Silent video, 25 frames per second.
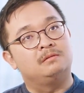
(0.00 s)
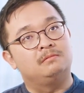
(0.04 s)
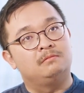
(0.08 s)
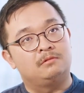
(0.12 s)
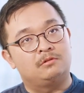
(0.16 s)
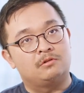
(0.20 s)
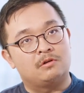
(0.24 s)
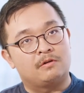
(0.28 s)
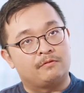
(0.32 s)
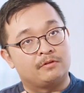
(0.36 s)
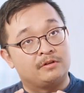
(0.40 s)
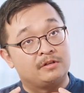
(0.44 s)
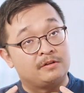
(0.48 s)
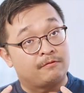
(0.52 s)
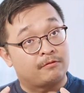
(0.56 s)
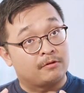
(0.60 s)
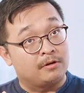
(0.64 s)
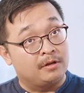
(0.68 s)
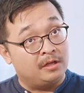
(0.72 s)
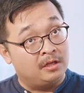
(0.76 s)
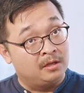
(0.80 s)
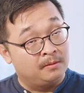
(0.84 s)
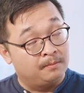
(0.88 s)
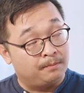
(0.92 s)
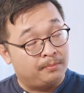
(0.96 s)
You have a different
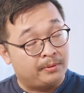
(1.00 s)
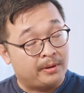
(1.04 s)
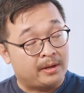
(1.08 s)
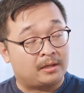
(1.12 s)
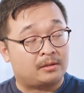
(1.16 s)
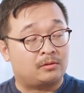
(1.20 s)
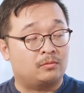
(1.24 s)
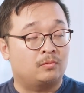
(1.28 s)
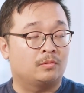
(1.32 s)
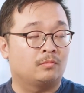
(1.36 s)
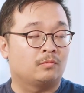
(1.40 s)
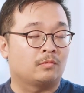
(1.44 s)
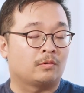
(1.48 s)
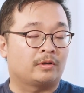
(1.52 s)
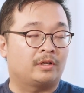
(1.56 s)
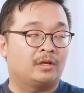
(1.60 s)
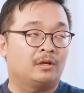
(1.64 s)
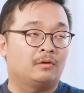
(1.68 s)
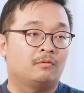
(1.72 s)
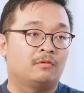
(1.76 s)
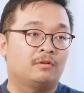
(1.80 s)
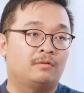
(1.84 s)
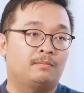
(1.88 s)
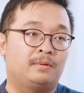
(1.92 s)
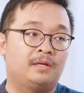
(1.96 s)
impact when
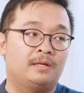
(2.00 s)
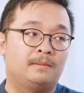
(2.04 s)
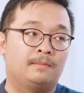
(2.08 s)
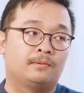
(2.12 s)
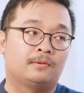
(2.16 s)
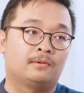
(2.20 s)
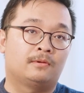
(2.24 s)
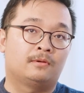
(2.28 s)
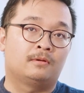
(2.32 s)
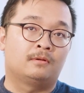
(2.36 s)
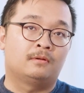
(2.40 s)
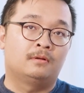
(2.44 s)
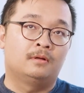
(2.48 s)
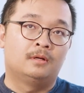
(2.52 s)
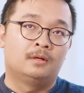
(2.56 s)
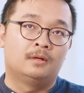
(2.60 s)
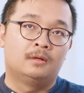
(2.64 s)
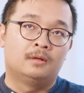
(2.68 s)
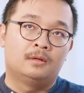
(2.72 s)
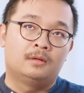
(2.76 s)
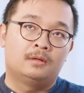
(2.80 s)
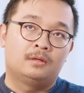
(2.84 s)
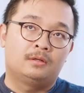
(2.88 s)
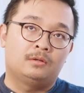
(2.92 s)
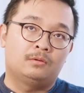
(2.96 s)
working with people.
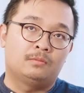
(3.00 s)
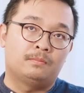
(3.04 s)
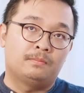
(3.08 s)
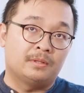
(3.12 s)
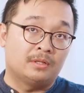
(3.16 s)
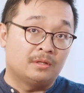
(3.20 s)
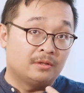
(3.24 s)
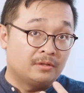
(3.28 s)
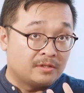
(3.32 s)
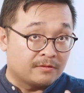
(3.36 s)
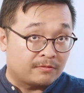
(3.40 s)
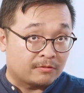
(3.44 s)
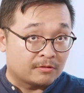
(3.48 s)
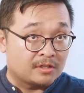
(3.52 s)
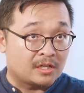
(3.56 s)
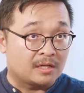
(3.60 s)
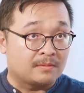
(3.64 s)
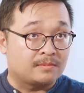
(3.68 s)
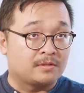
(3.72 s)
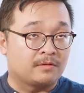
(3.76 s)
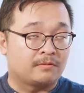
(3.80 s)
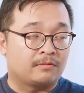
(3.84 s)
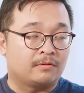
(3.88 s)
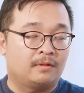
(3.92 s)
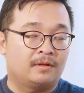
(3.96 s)
You build different
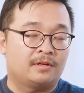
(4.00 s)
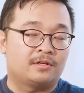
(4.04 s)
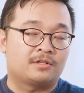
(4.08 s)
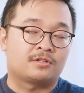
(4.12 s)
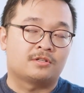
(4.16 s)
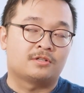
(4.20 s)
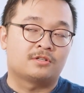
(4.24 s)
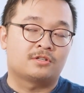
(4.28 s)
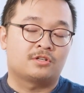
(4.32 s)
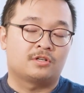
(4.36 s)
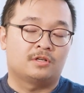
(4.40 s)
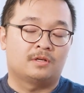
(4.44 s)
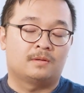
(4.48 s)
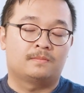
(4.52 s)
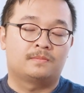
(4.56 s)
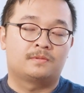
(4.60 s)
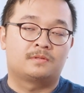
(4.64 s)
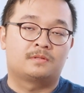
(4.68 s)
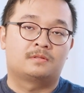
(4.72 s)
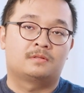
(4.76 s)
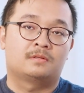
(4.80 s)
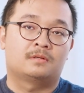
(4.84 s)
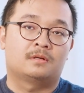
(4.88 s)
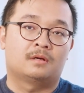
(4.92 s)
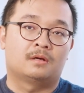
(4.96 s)
types of
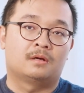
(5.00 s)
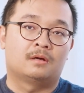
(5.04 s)
relationships.